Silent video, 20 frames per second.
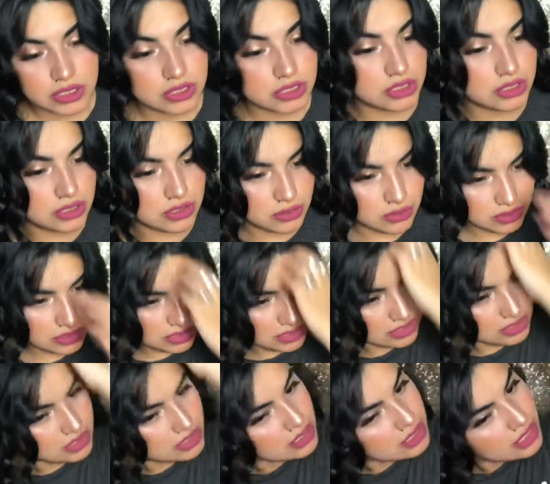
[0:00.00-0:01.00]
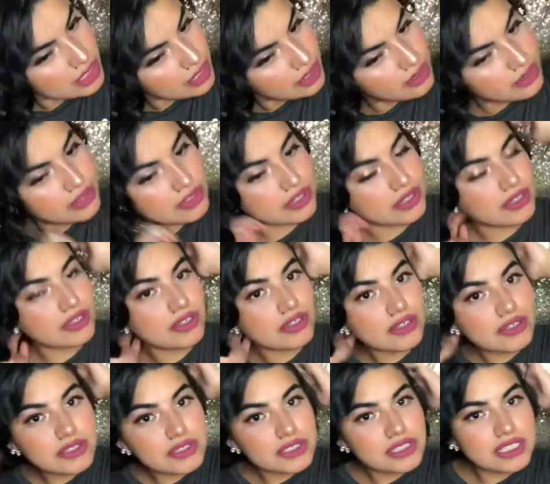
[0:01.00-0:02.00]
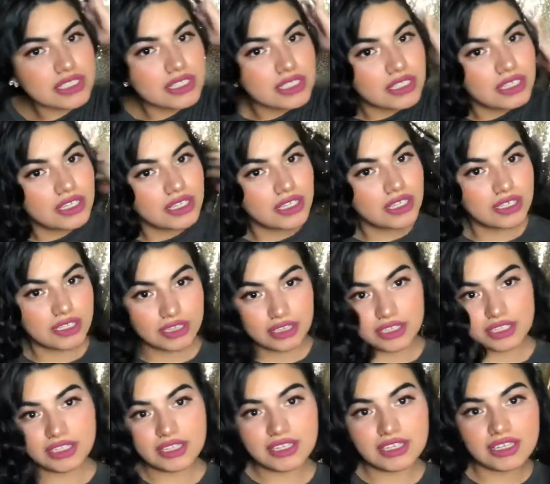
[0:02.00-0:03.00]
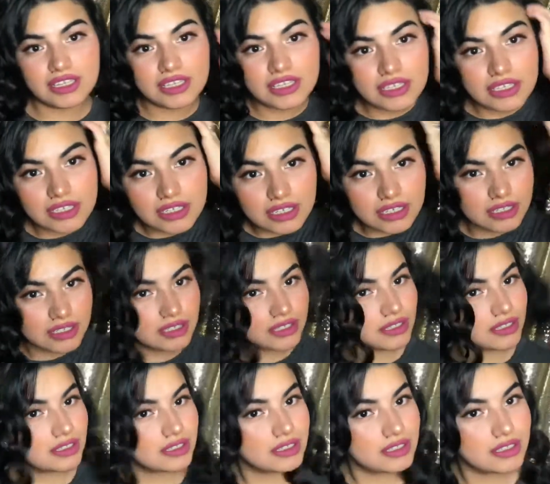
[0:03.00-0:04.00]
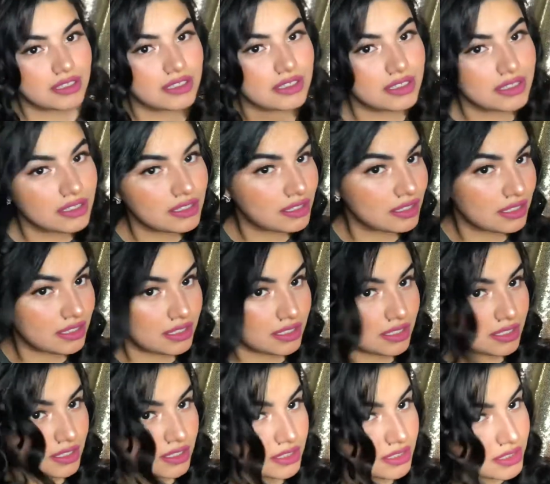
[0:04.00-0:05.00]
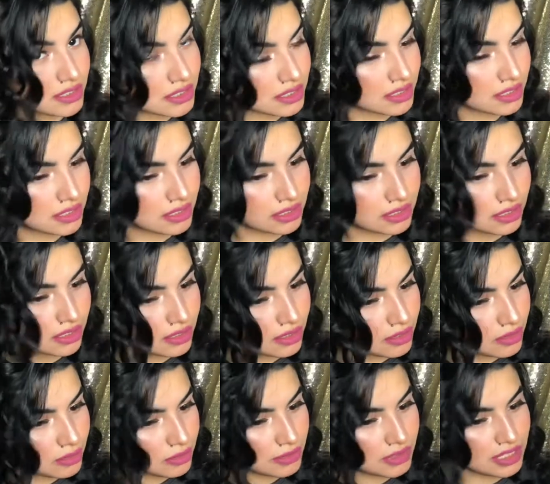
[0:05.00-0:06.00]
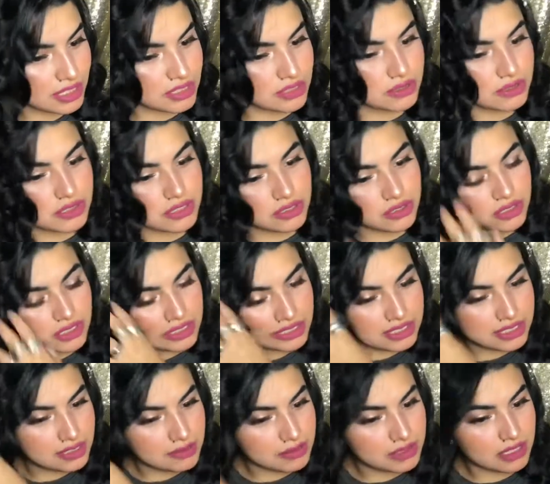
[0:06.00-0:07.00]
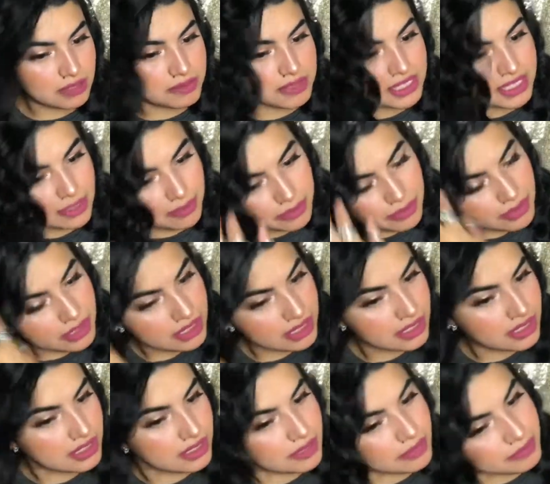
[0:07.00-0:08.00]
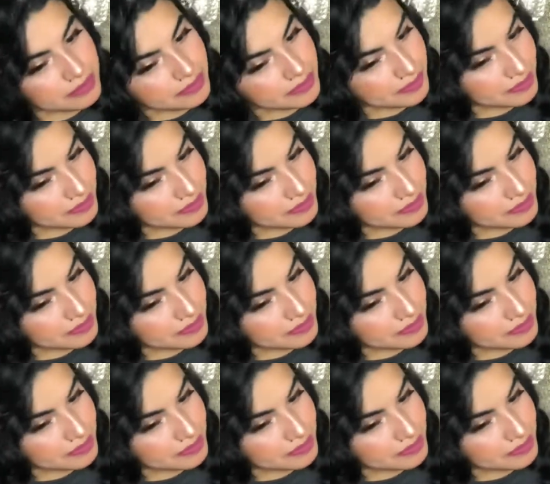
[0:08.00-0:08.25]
So this is how the curls look, and what I do is you could sometimes separate them.